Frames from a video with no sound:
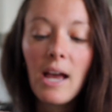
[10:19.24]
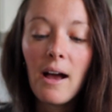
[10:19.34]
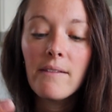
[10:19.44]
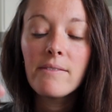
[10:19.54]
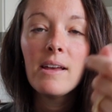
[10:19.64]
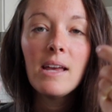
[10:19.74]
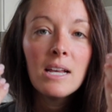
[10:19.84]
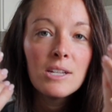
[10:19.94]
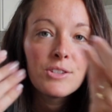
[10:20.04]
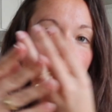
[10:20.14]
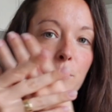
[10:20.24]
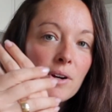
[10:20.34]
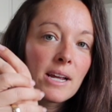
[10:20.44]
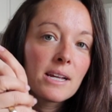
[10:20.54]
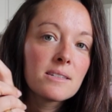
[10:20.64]
have some
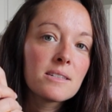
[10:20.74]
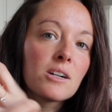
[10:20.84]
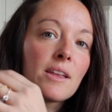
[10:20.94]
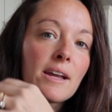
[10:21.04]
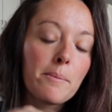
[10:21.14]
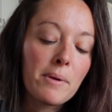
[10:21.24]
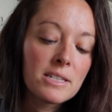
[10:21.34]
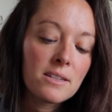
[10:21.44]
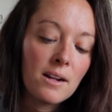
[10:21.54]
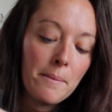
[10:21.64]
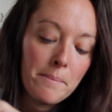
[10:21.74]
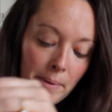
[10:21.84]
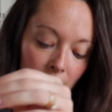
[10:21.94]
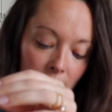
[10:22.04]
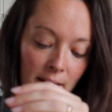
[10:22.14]
rings or like a bracelet on,
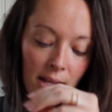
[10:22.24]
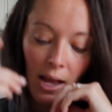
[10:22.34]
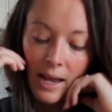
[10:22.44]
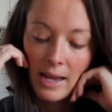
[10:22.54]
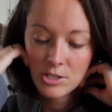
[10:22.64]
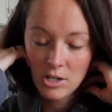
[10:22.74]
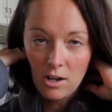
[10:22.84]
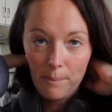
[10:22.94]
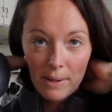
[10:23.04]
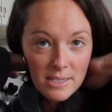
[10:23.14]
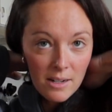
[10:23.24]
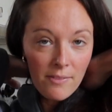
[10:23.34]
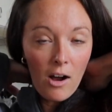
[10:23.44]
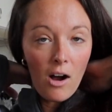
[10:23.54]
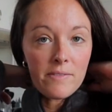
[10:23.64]
but I took all my stuff
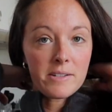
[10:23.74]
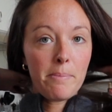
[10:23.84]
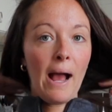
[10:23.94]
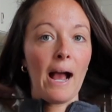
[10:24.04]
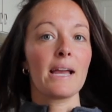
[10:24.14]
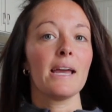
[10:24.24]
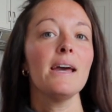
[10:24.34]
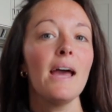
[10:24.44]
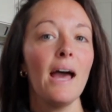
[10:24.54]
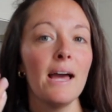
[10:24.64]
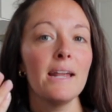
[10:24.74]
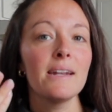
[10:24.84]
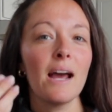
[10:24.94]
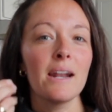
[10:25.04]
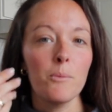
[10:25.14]
off to pack it
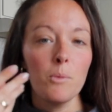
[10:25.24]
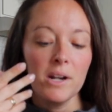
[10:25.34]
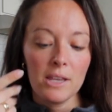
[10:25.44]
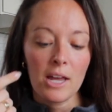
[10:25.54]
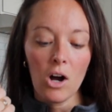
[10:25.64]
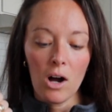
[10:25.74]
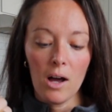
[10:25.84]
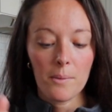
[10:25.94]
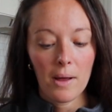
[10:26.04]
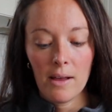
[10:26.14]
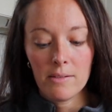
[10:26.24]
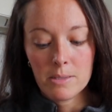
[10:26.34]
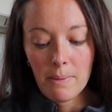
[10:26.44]
and I didn't want it like on while I was